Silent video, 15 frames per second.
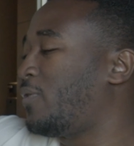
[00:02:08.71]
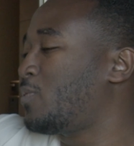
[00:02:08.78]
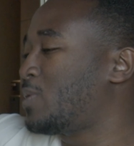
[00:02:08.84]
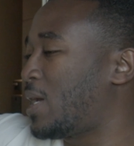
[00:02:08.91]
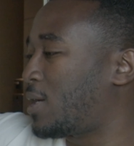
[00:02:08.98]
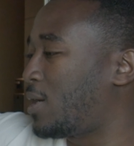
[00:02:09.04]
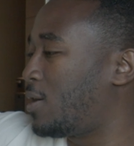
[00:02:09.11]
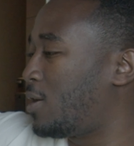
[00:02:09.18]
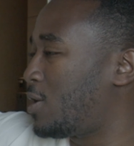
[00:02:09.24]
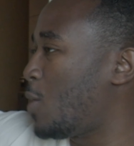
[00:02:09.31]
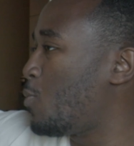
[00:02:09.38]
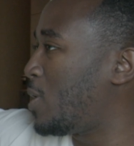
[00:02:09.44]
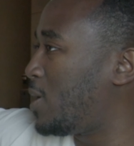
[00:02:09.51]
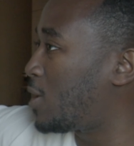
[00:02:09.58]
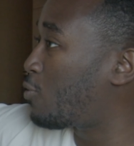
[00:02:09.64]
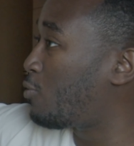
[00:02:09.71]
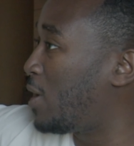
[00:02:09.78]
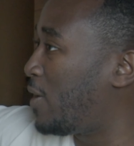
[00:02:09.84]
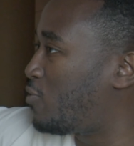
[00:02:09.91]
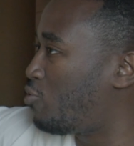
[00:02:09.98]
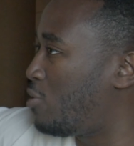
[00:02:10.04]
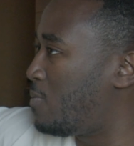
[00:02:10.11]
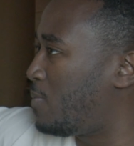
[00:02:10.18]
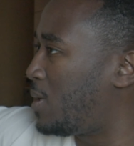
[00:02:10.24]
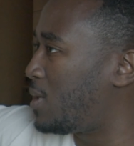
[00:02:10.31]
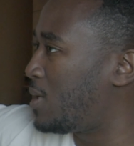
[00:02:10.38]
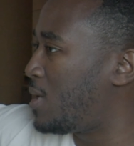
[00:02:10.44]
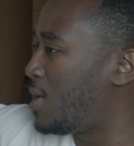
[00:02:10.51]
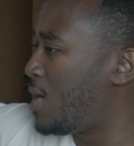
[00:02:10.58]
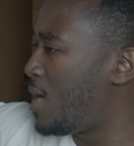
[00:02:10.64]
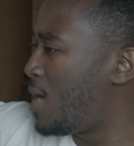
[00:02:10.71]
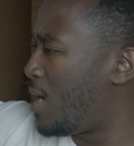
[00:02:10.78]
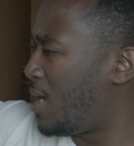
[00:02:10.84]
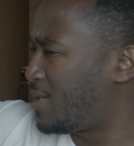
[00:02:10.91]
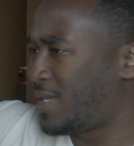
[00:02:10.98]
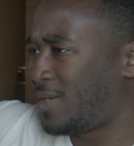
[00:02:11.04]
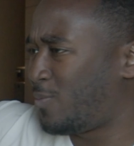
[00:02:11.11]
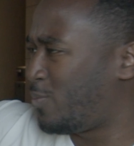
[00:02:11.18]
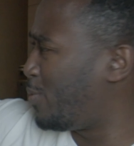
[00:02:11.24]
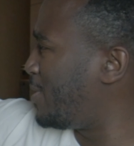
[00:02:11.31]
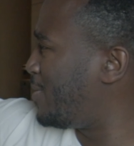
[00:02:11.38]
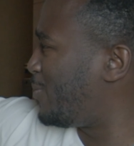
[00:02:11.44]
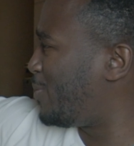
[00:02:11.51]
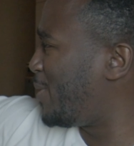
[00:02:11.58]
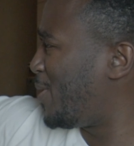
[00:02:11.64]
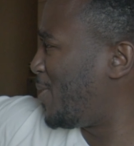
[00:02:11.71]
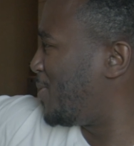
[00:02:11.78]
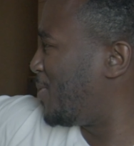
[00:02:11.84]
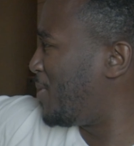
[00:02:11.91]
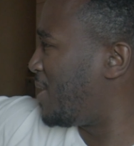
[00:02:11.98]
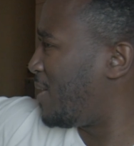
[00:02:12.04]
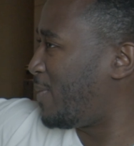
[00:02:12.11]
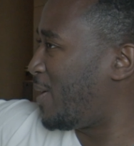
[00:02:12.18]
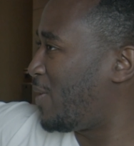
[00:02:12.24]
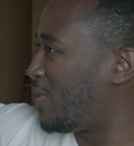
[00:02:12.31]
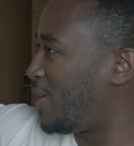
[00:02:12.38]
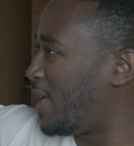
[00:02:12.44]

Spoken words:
It was like they wanted a creative treatment. I was like, what are you talking about?